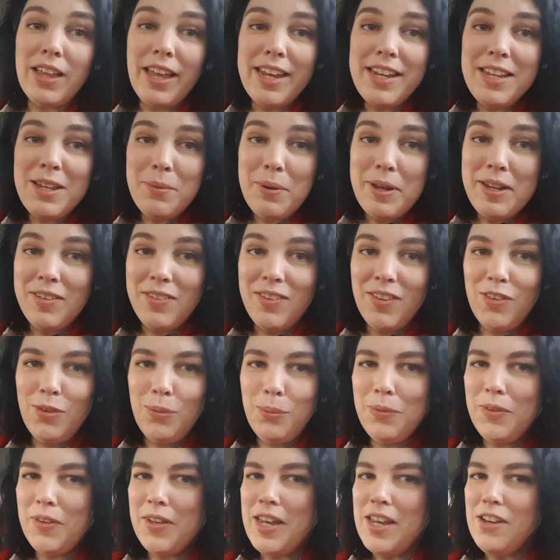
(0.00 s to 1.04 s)
anyways, this
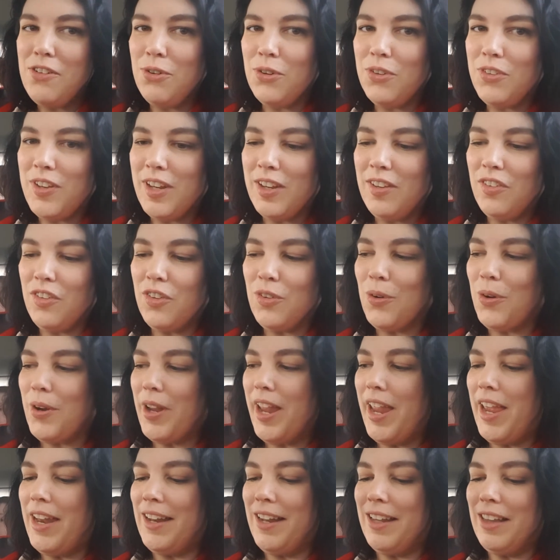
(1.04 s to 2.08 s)
was an interesting
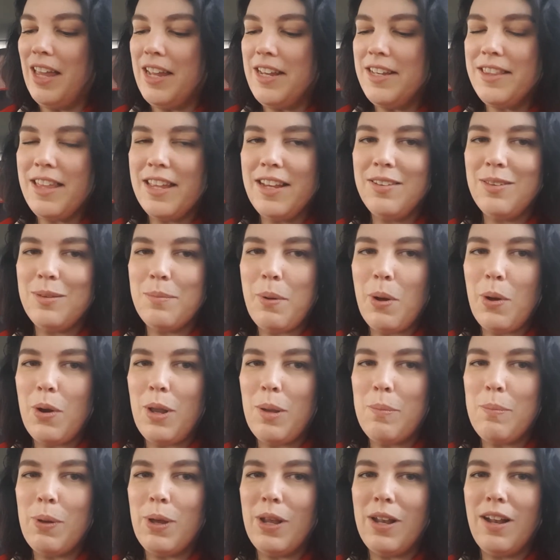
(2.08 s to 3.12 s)
story, and I like things about
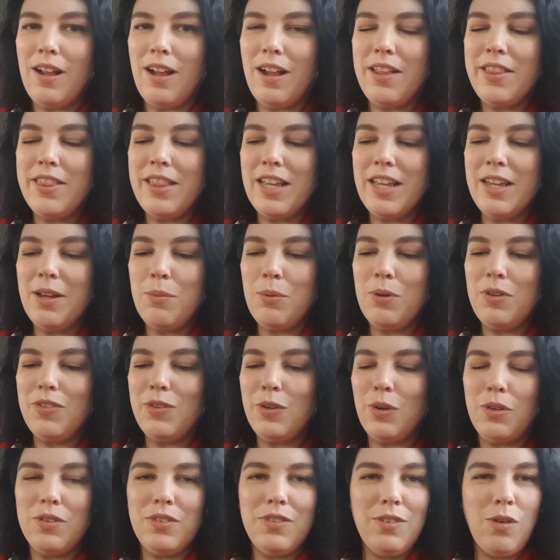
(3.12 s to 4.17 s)
it, but I think it
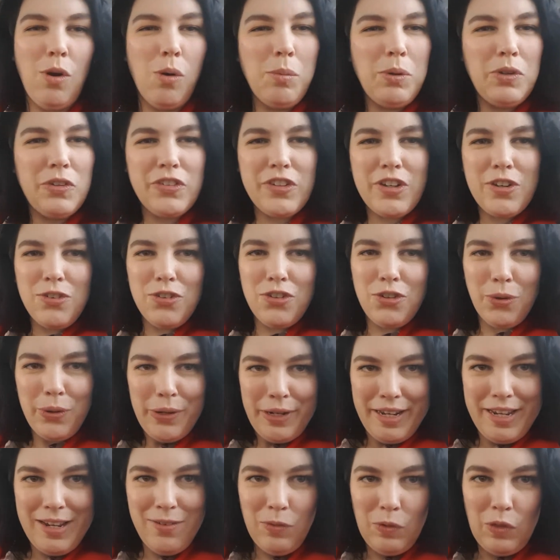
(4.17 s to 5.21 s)
was almost too
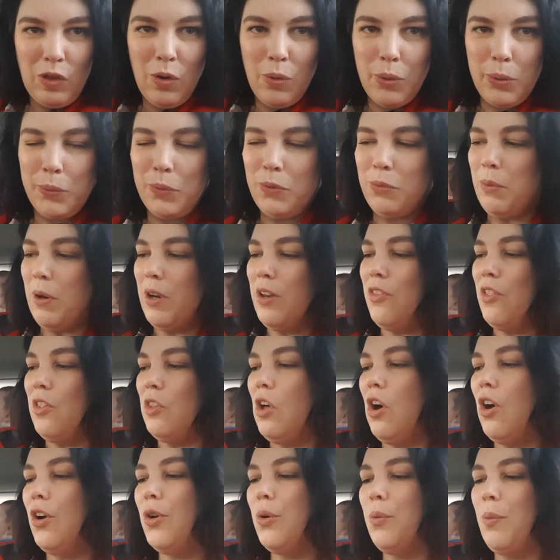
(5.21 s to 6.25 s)
short, even though it was one of the
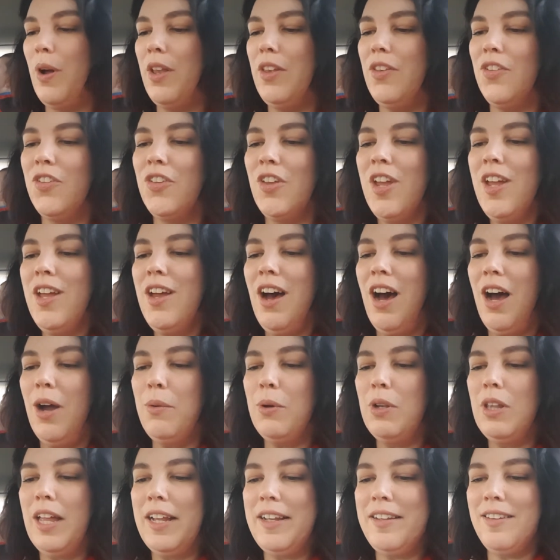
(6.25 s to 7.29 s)
longer ones. I
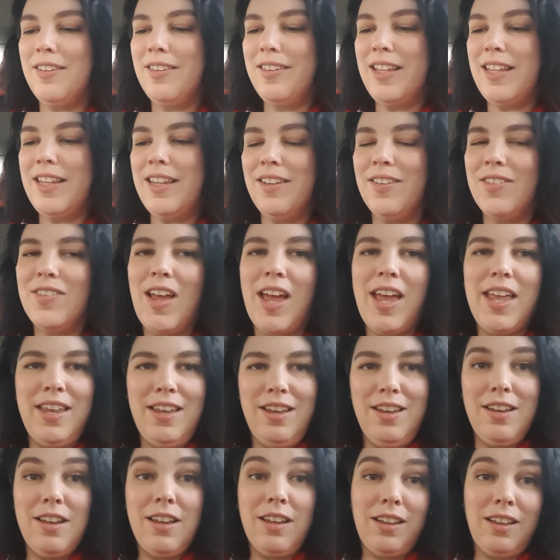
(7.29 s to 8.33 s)
would like to see this
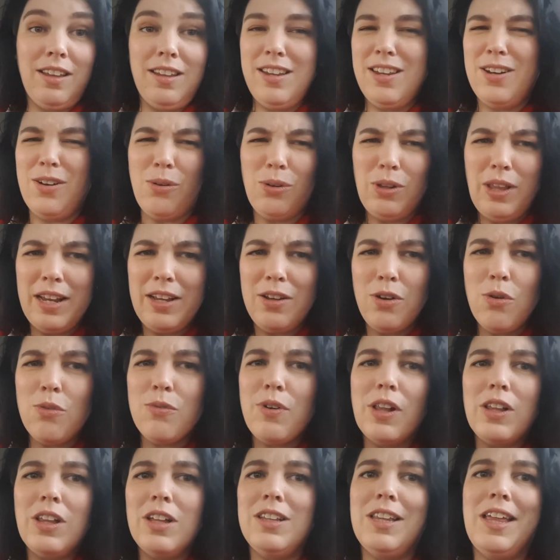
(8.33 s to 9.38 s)
at, you know, like
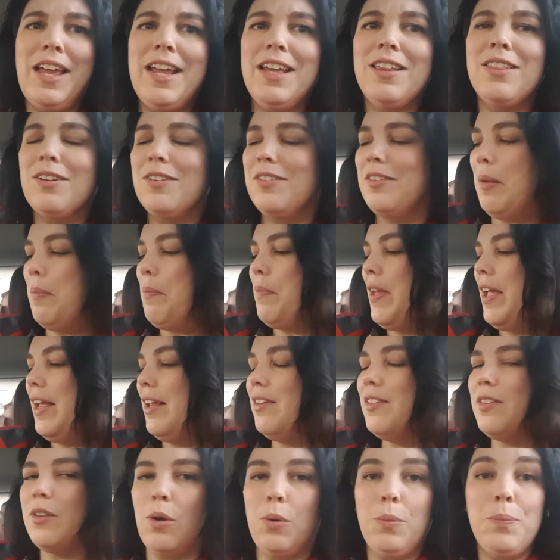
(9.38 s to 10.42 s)
novella length or
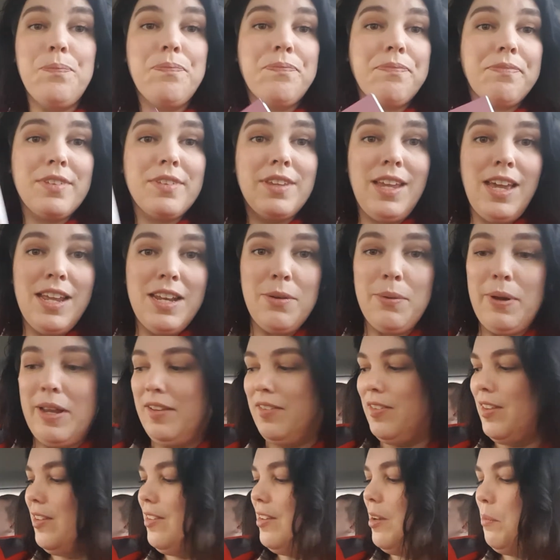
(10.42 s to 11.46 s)
something. So,
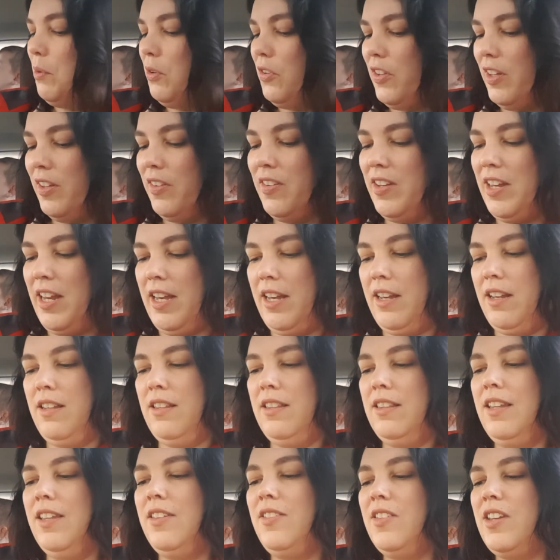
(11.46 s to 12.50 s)
anyways, that's number 16.
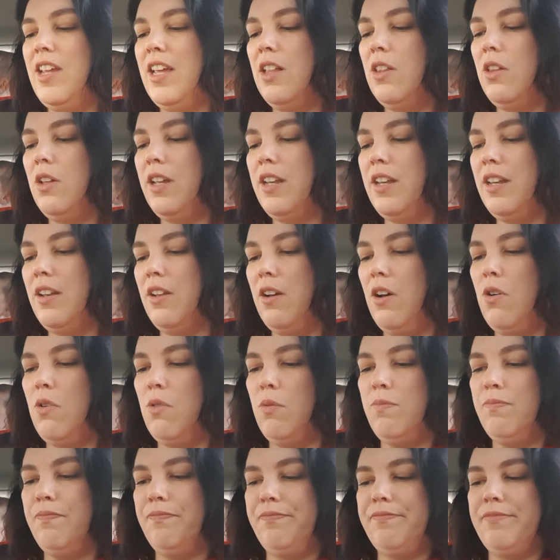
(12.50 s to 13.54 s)
Let's take a look at...
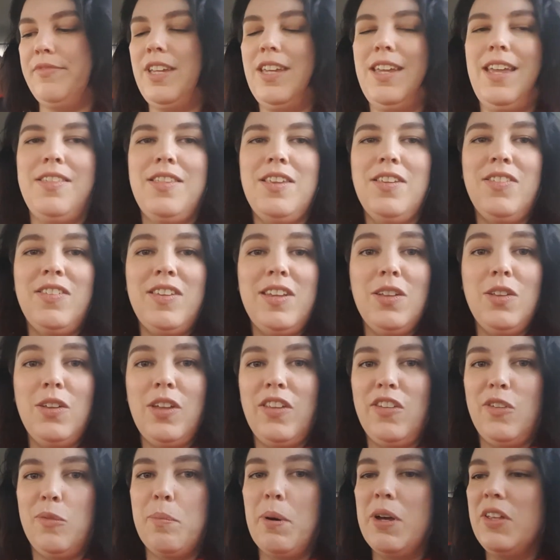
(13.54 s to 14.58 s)
Oh, and the seal
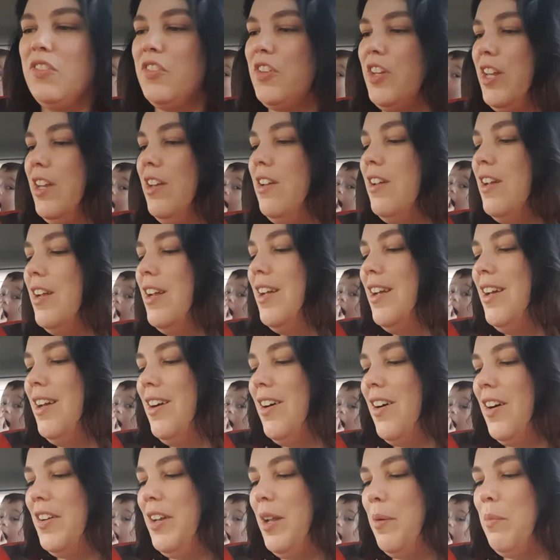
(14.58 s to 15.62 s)
has busted
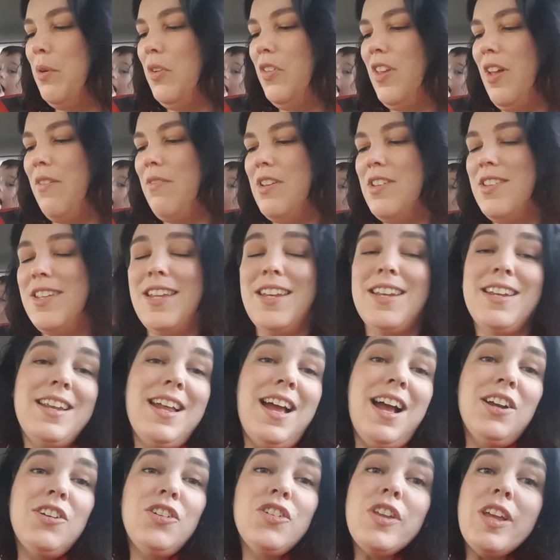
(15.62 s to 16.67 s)
on number 17, and
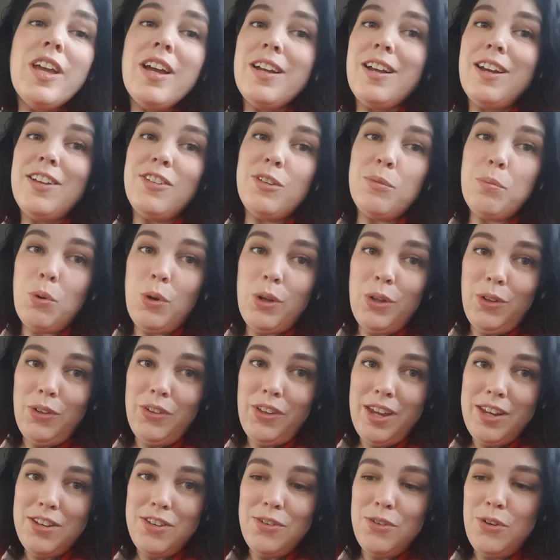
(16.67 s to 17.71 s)
actually I got
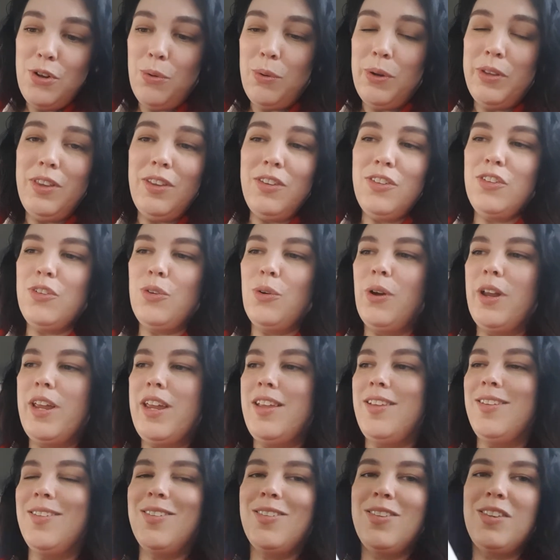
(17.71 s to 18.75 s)
spoiled. I do know what this story
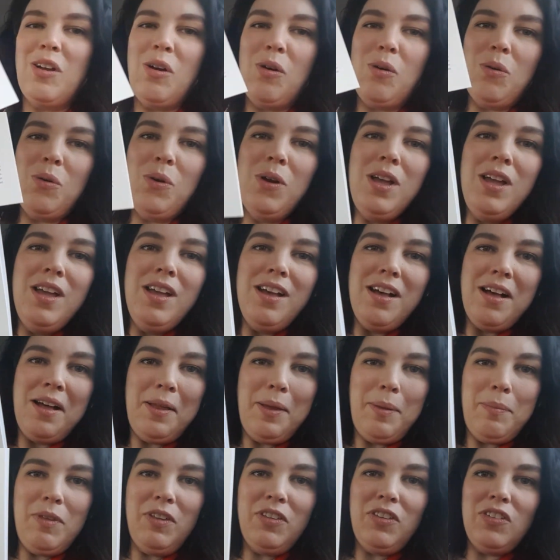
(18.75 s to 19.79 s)
is. So,
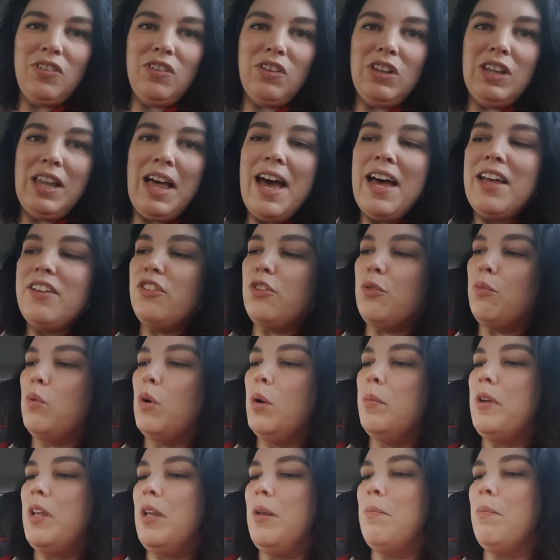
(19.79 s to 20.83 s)
this is Last
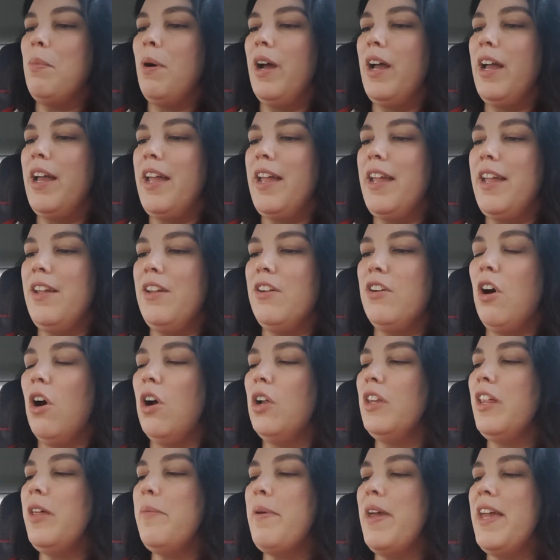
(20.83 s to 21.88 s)
Woman by
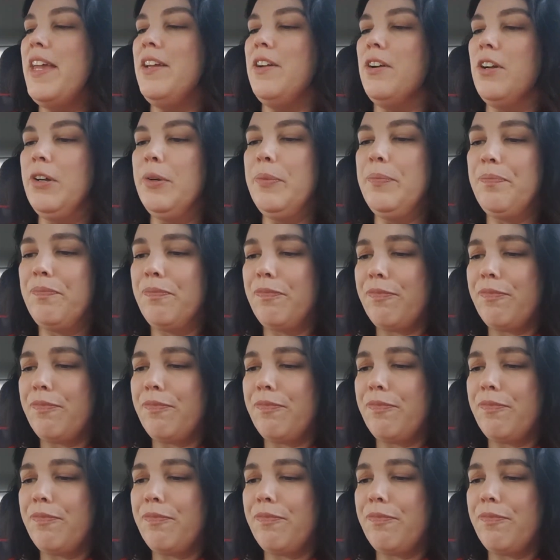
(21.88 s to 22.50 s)
Carly Baker.